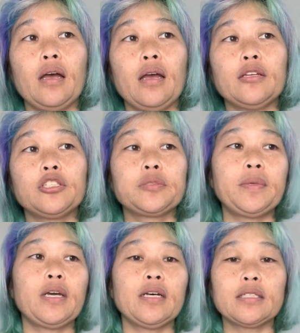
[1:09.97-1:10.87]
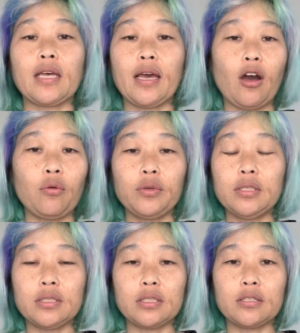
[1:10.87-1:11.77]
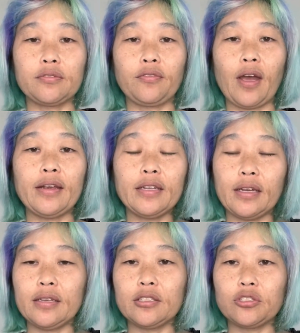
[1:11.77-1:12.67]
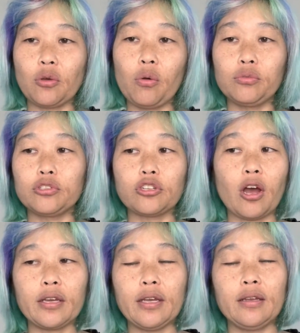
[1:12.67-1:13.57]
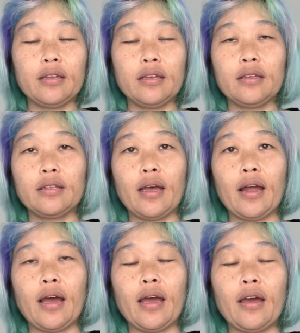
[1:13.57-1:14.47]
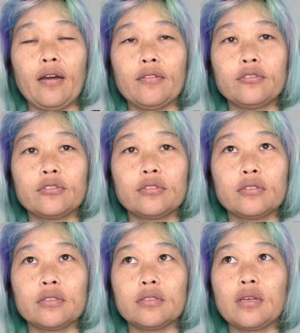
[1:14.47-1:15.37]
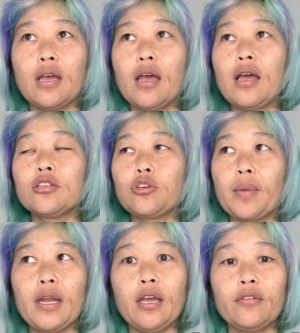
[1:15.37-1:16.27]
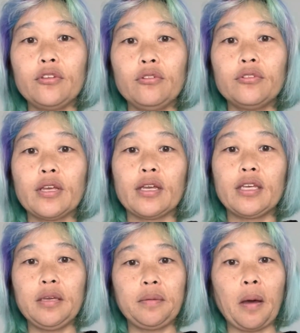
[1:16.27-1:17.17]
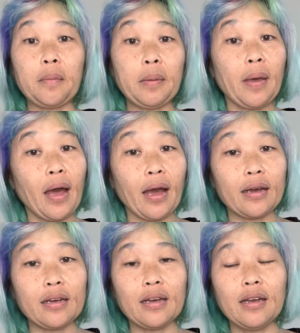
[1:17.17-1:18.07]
just because I always find it so shocking that I have so many of you that keep coming back.